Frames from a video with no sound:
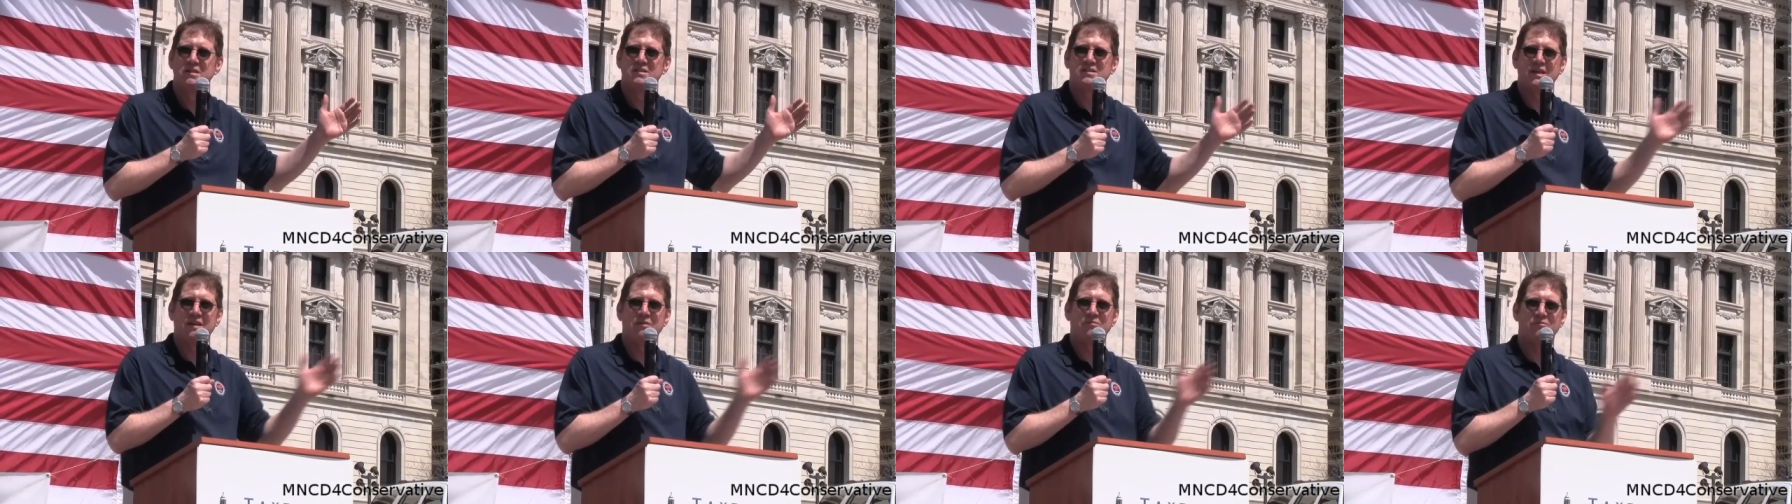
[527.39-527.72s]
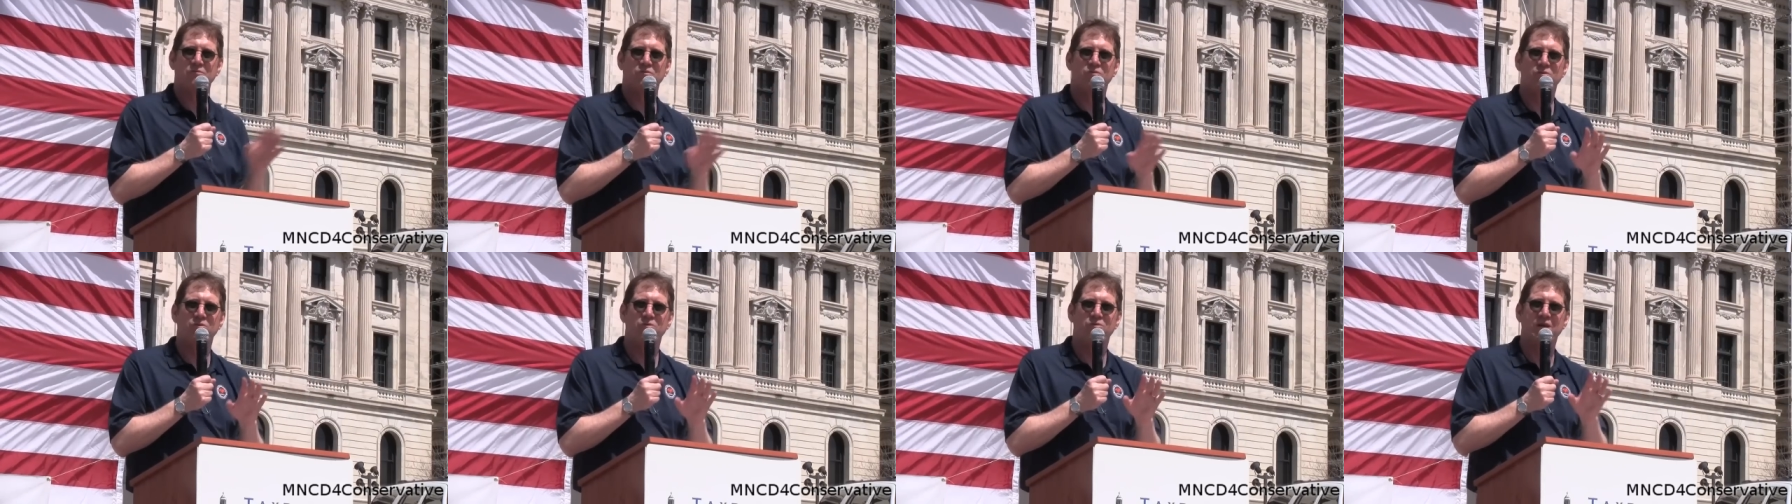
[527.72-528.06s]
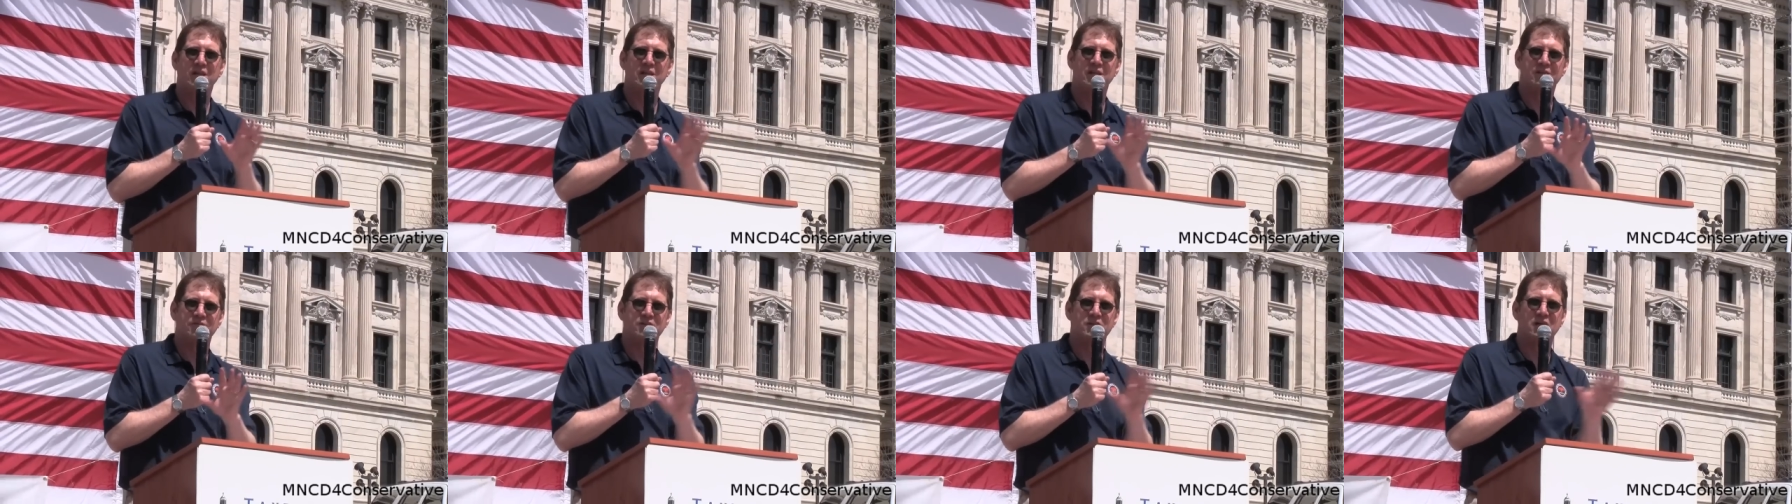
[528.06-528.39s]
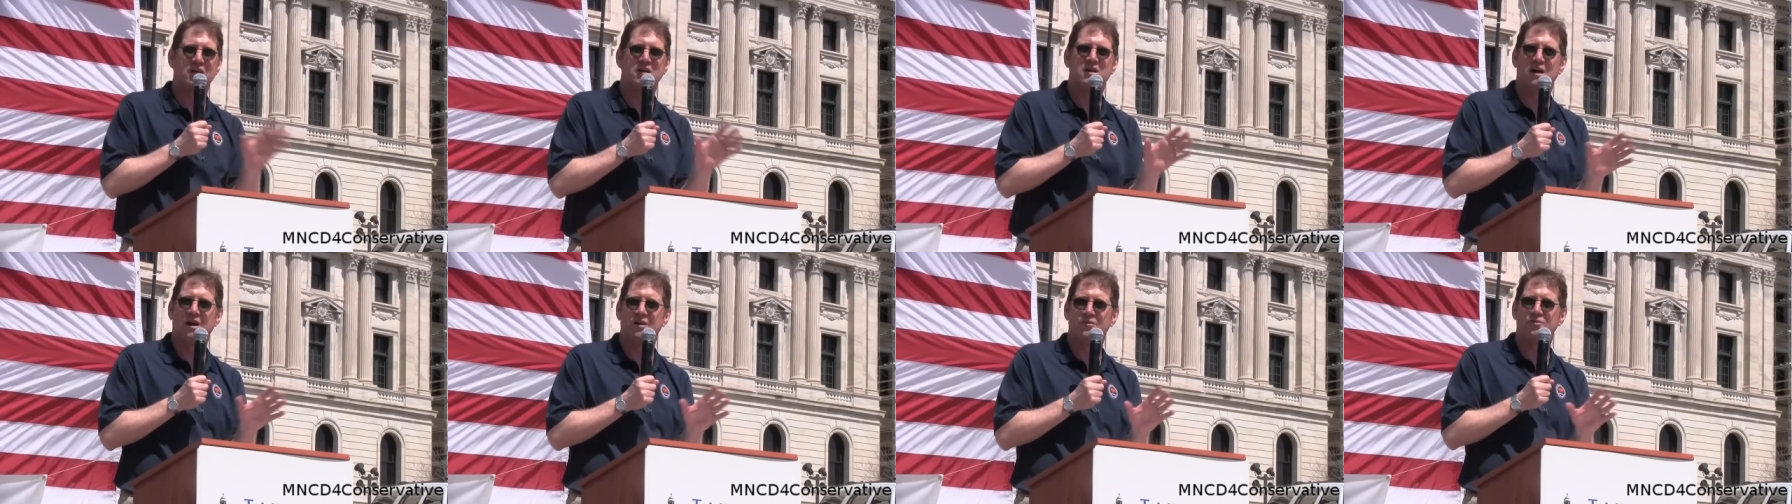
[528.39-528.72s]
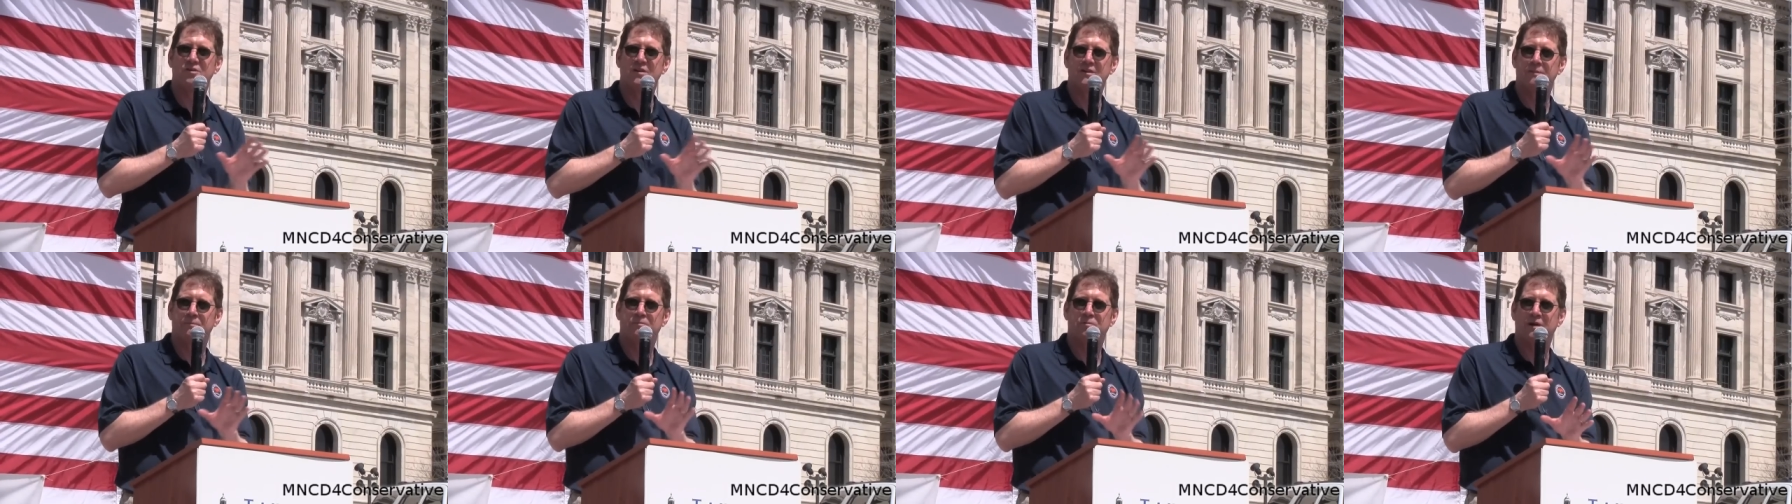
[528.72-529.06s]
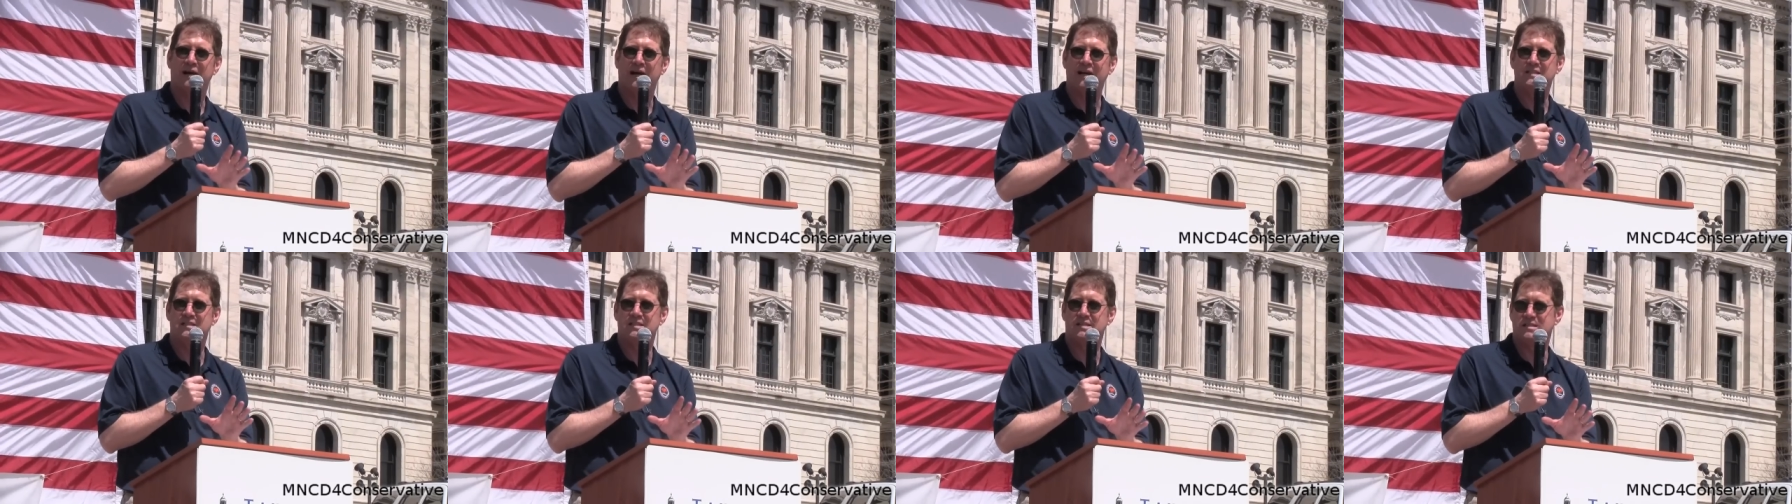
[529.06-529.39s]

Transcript: You see, we live in a country that prides